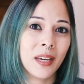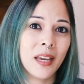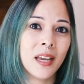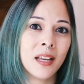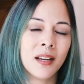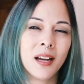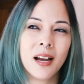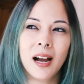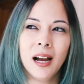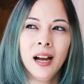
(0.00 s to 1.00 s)
And
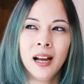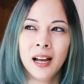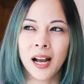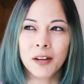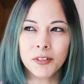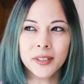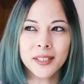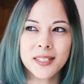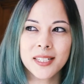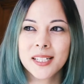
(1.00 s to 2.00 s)
I feel like
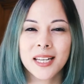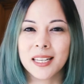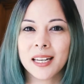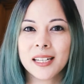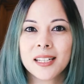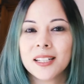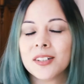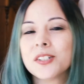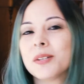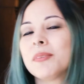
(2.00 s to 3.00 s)
it's like Connecticut
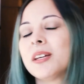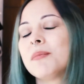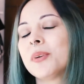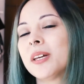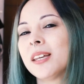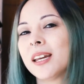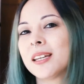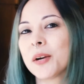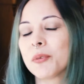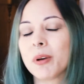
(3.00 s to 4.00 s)
or something, but I
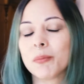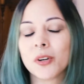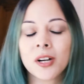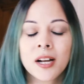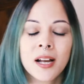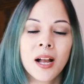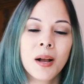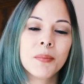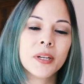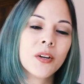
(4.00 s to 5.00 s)
can't remember.
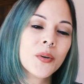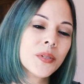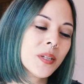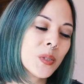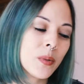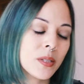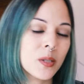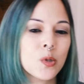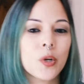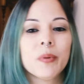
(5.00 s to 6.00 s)
But he goes on this
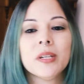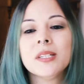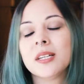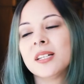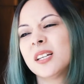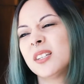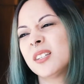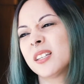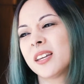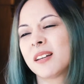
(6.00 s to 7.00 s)
business trip and he stays at
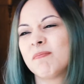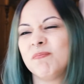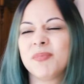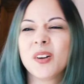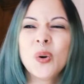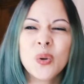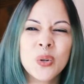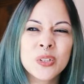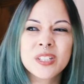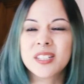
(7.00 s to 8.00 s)
this like
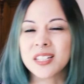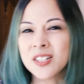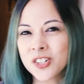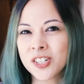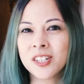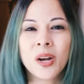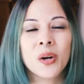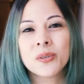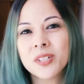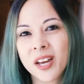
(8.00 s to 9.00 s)
old dingy
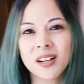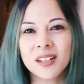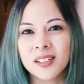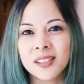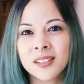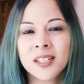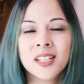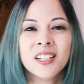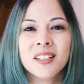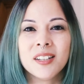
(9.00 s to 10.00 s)
hotel,
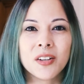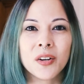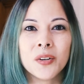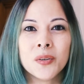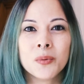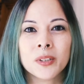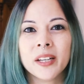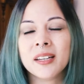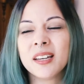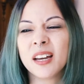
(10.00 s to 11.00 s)
you know, where
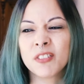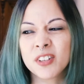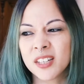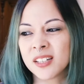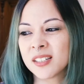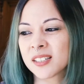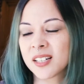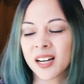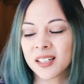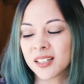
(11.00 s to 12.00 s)
like everything is
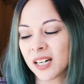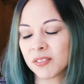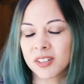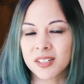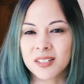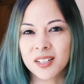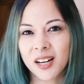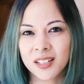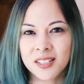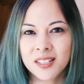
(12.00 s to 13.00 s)
kind of covered in
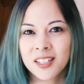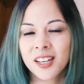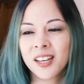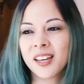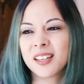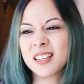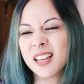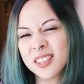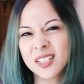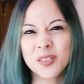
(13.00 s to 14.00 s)
dust.
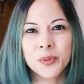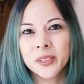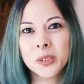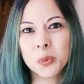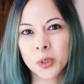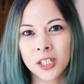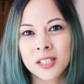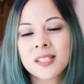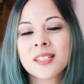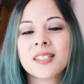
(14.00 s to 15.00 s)
Nothing really
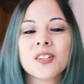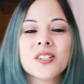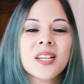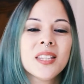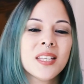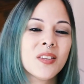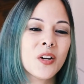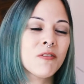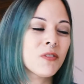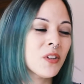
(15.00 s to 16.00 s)
works. There's nothing
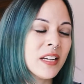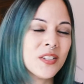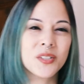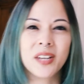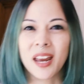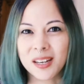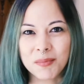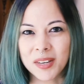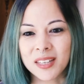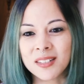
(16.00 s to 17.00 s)
there for
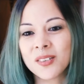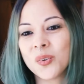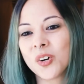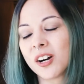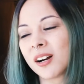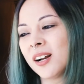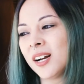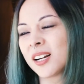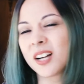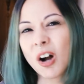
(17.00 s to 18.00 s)
entertainment or
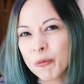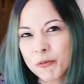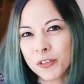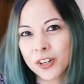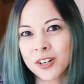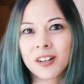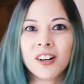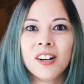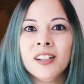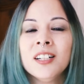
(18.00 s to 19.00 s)
comfort at
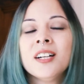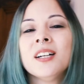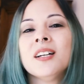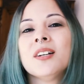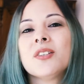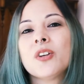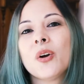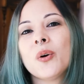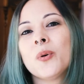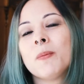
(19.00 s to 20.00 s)
all.
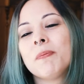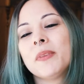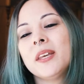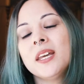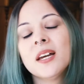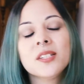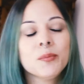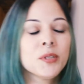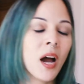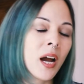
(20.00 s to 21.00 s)
So he has some
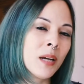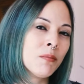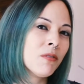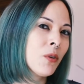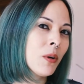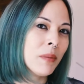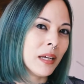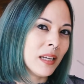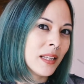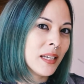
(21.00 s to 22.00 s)
time before a
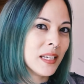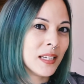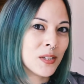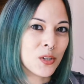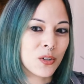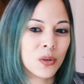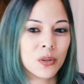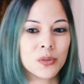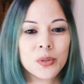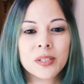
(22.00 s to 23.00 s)
meeting that he needs to go
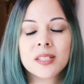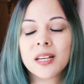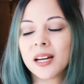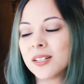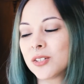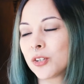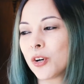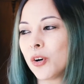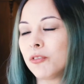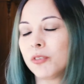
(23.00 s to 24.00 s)
to, so he decides to
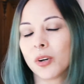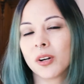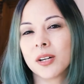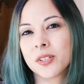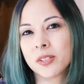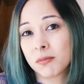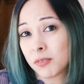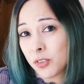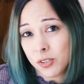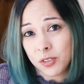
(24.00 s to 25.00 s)
go for a,
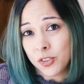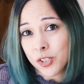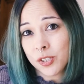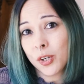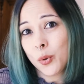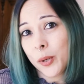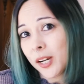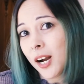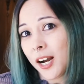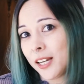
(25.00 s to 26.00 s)
just a quick
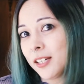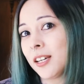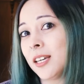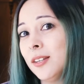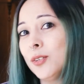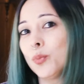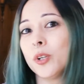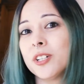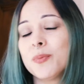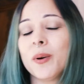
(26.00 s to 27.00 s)
hike in these
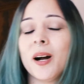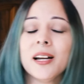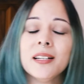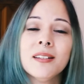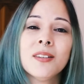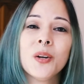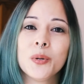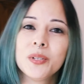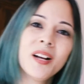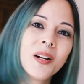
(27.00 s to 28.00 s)
woods behind the
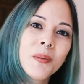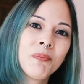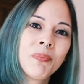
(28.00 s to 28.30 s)
hotel.